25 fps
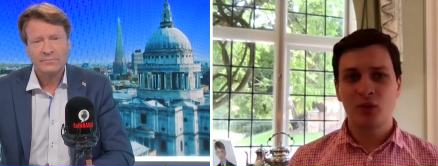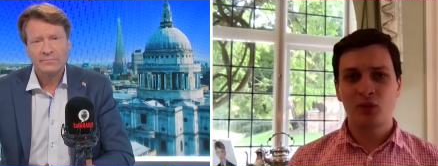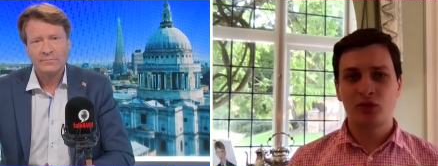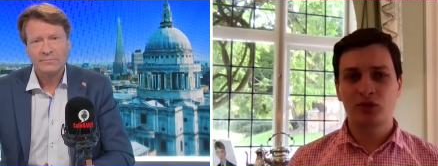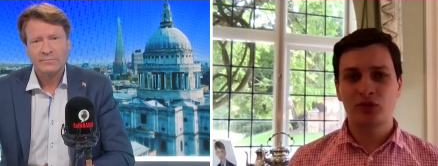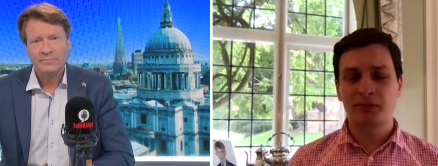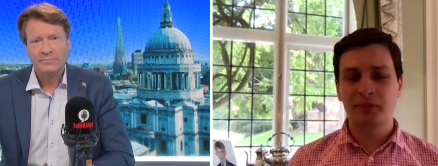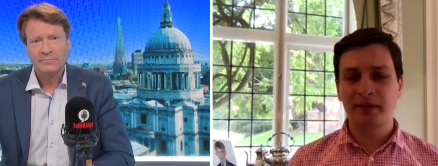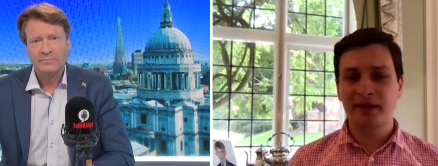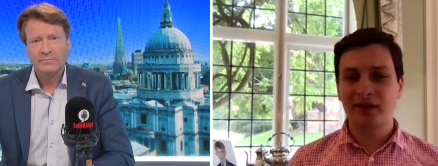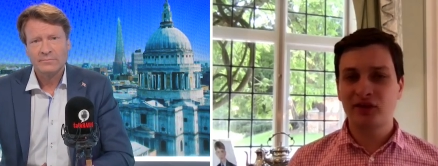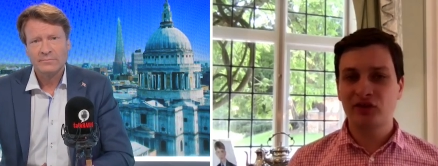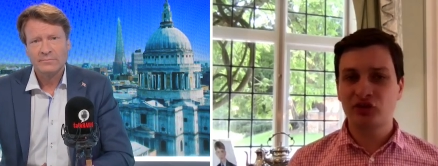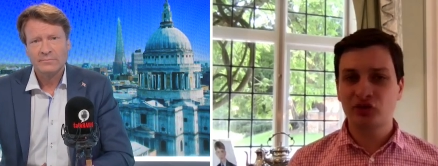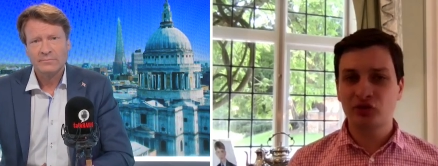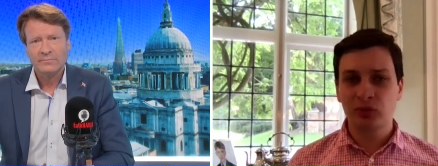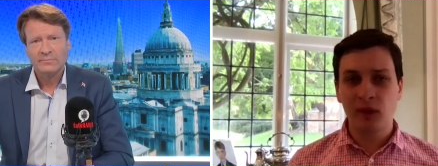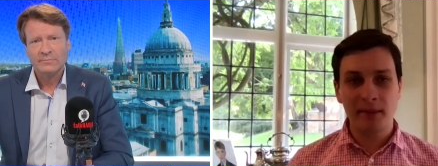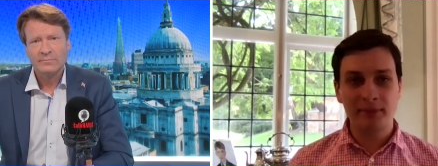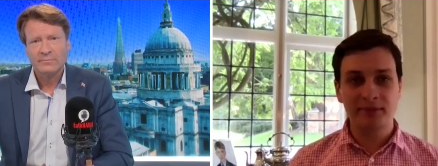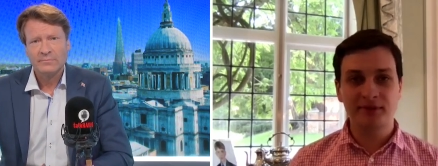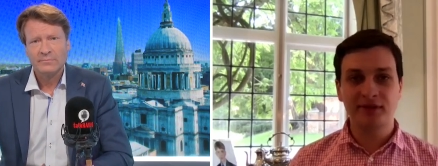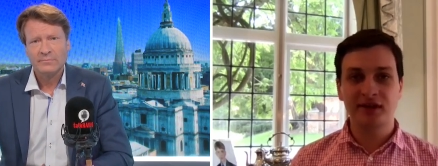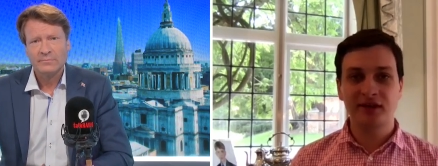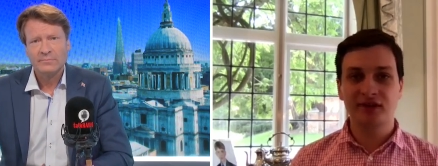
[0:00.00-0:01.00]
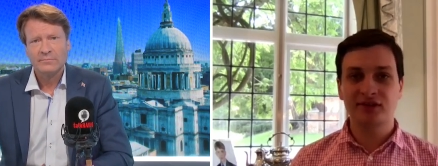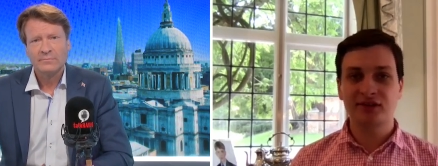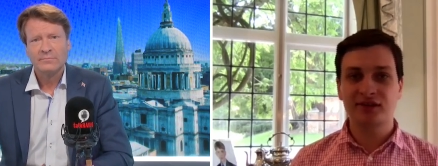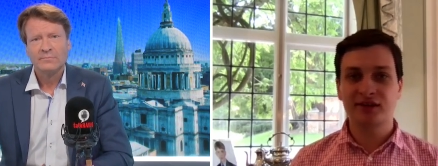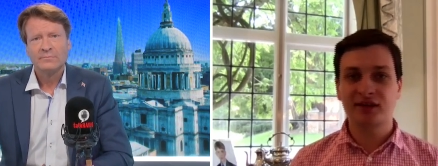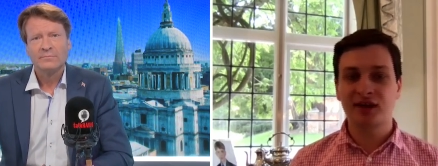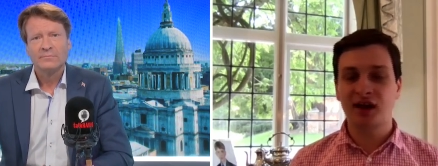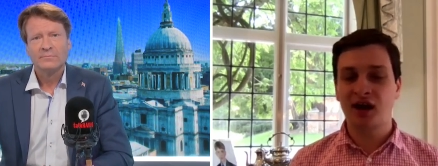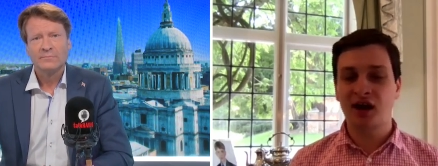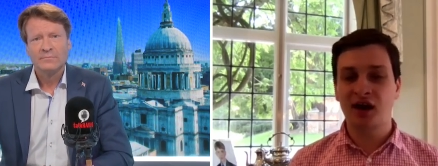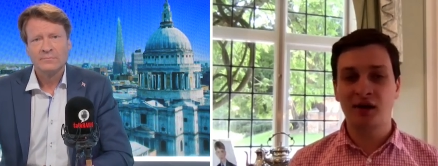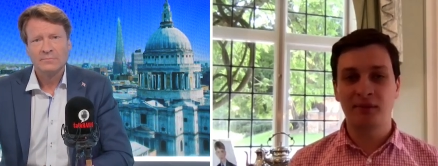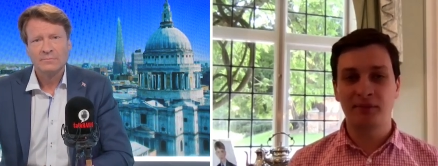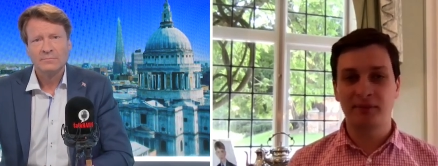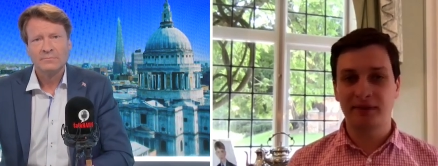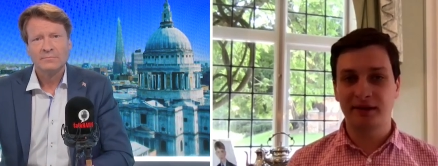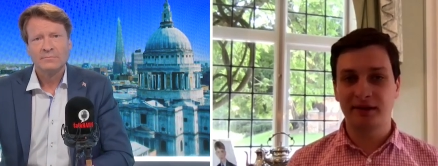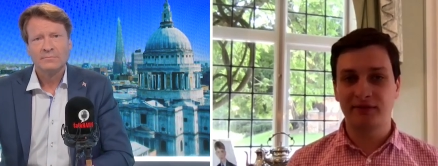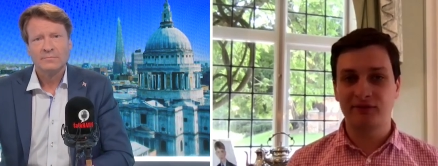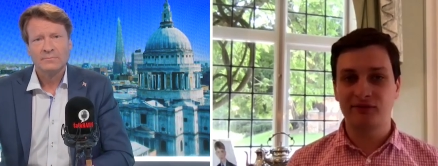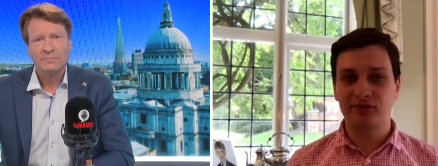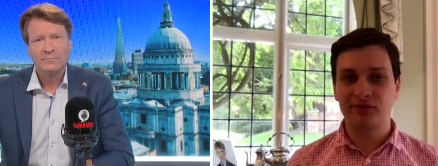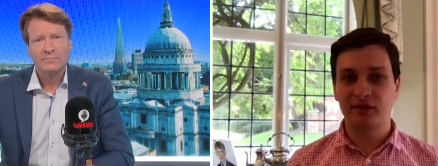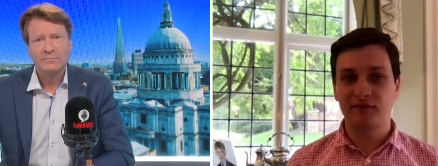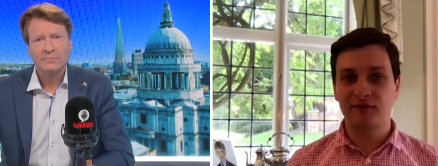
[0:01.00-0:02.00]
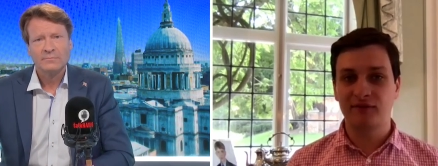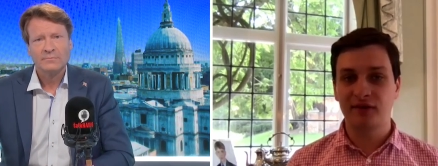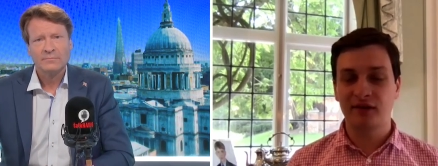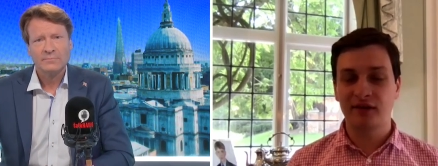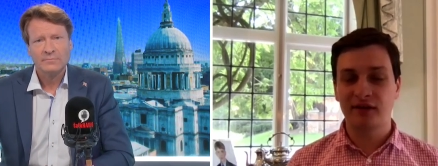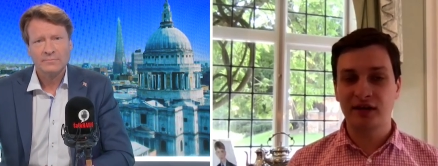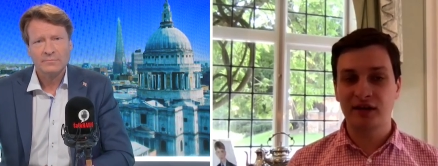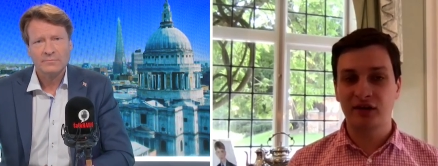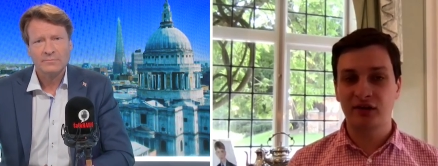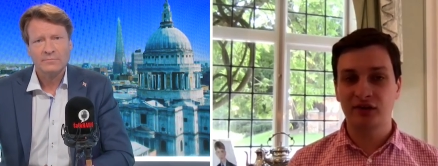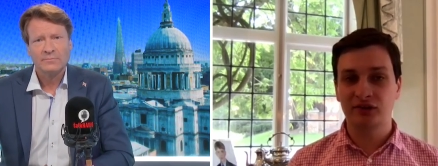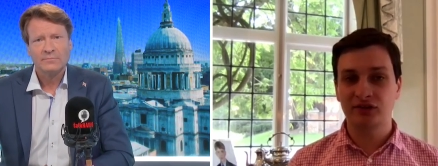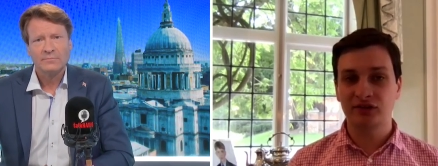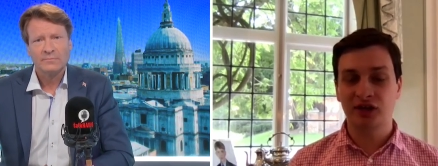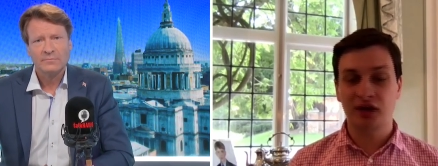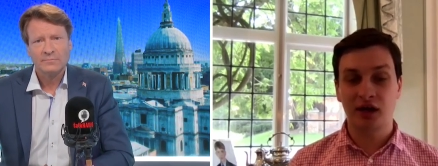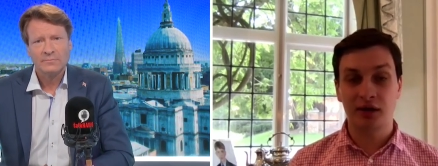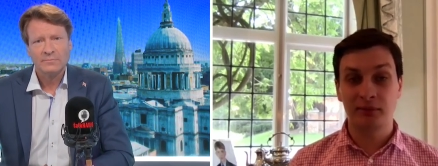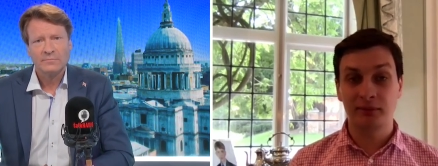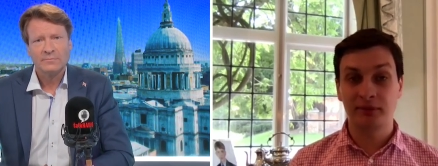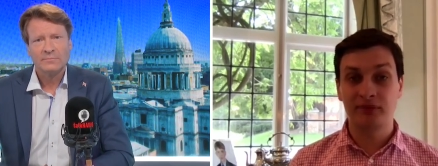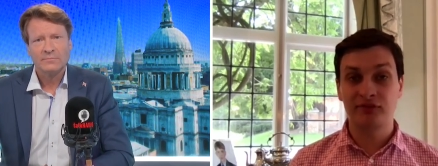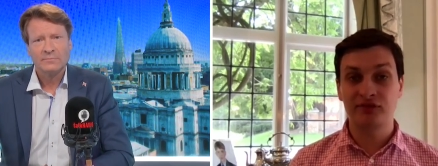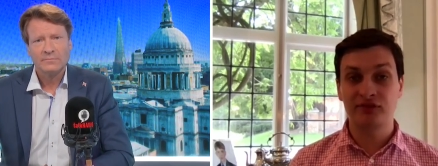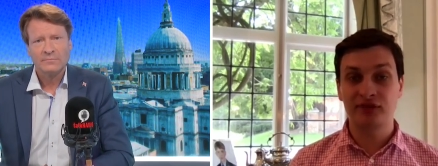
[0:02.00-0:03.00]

Speaker 1: was being swept under the carpet for a very long time.